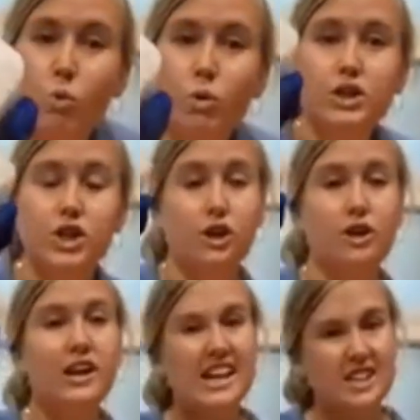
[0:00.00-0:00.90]
will
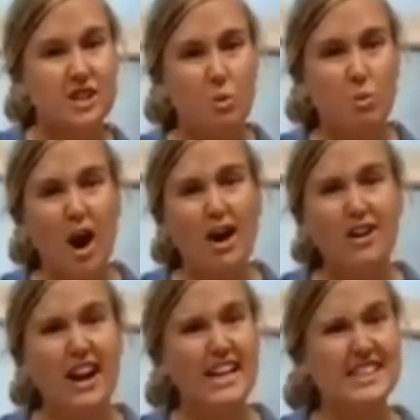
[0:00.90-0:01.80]
turn into
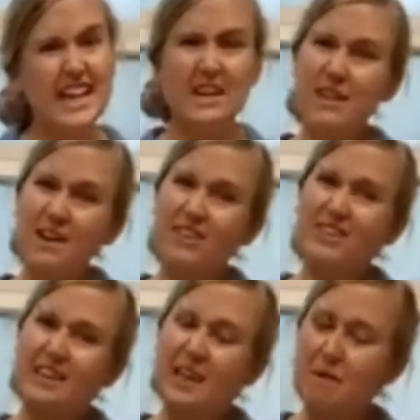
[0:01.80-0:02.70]
water. Has anyone
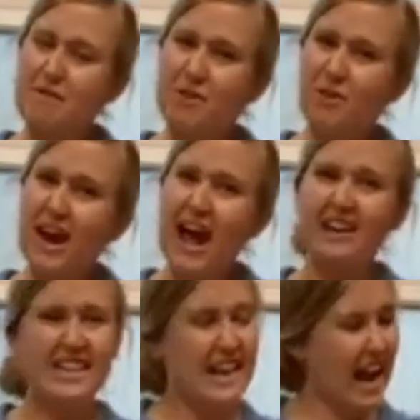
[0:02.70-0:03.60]
ever done that before?
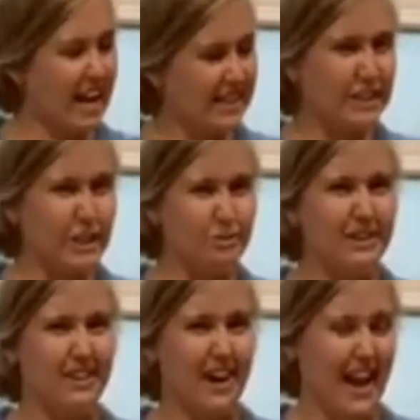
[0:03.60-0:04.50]
Held an ice cube
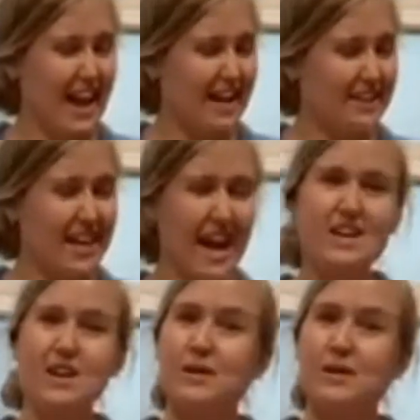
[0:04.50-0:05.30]
in their hand and